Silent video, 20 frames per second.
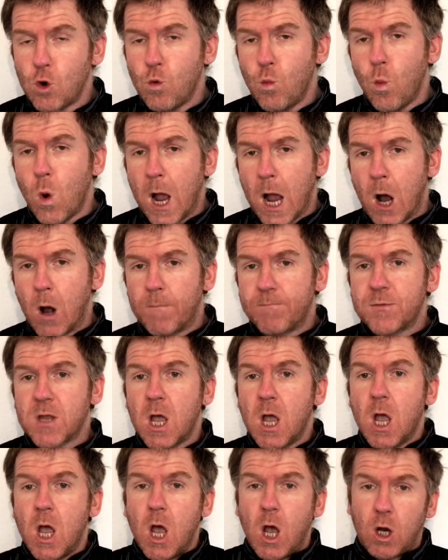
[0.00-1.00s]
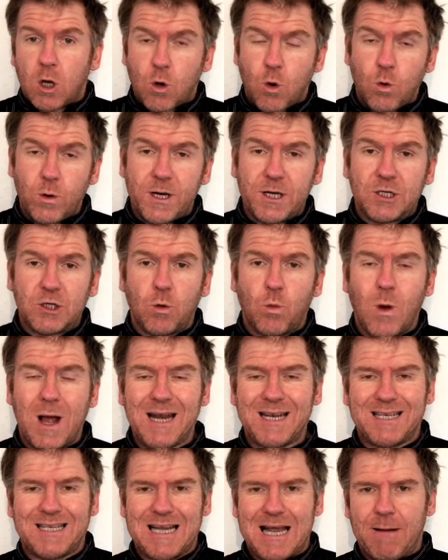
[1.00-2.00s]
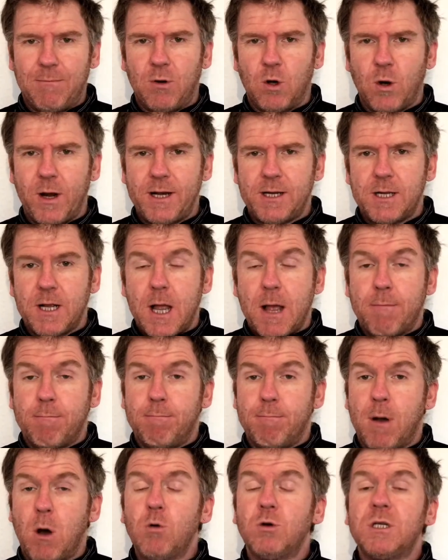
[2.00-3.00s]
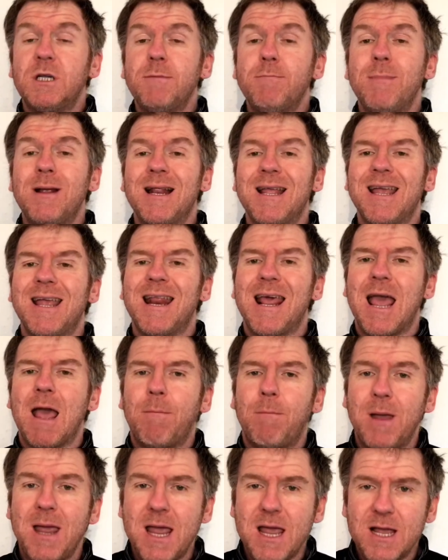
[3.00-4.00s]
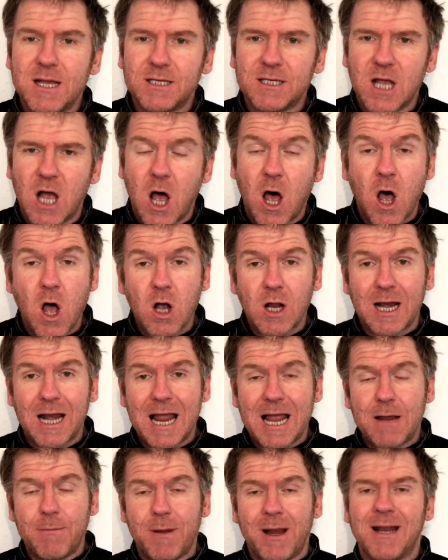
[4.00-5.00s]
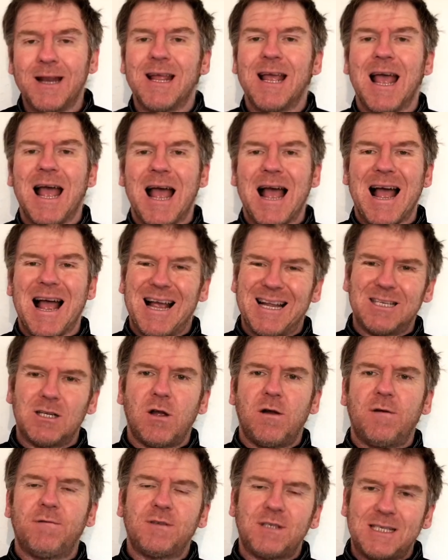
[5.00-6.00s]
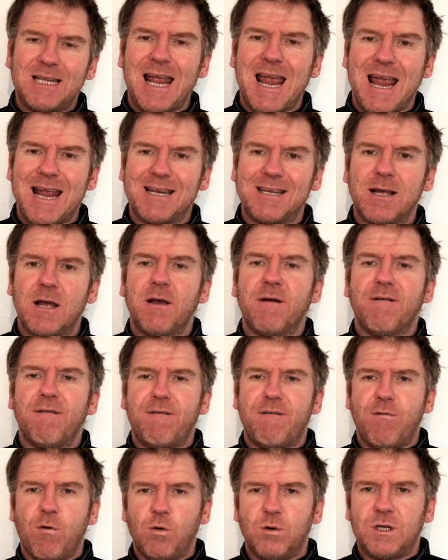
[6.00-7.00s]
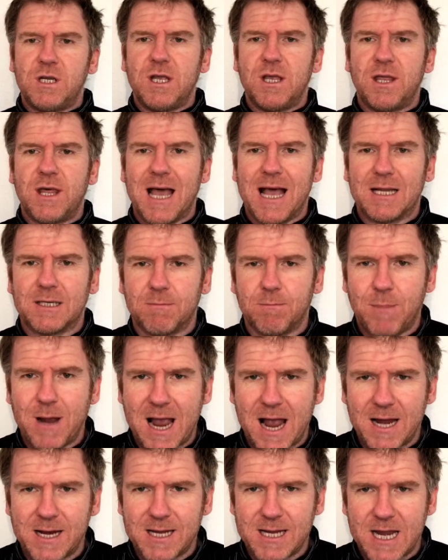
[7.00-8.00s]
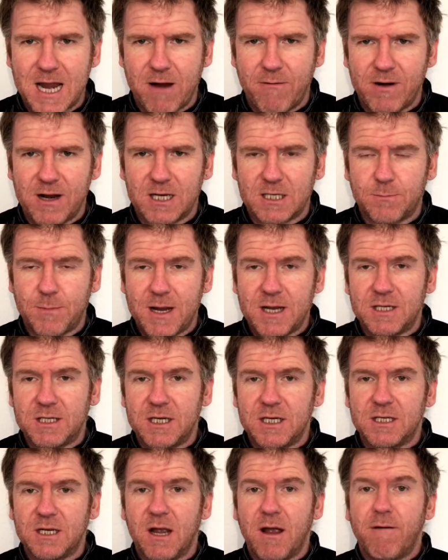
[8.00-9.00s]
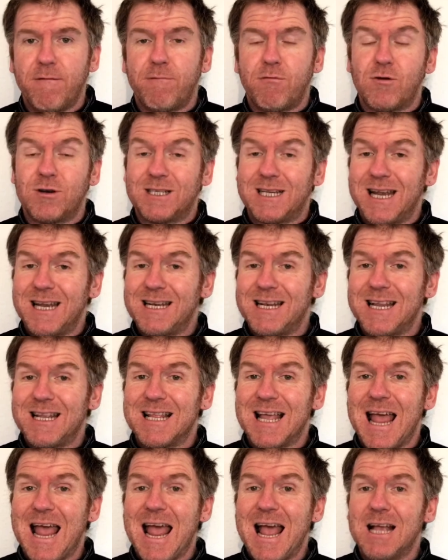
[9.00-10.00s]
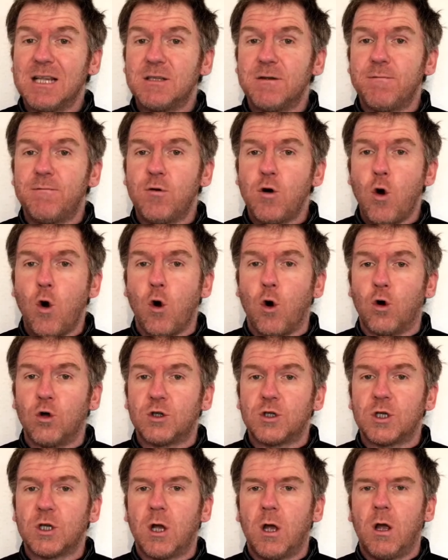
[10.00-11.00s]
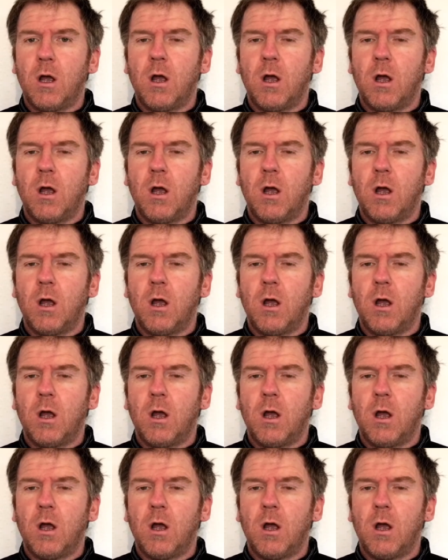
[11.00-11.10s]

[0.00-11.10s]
Well, according to one tabloid, multi-millionaire peers are claiming, as I've said, £40,000 a year in expenses for attending the House of Lords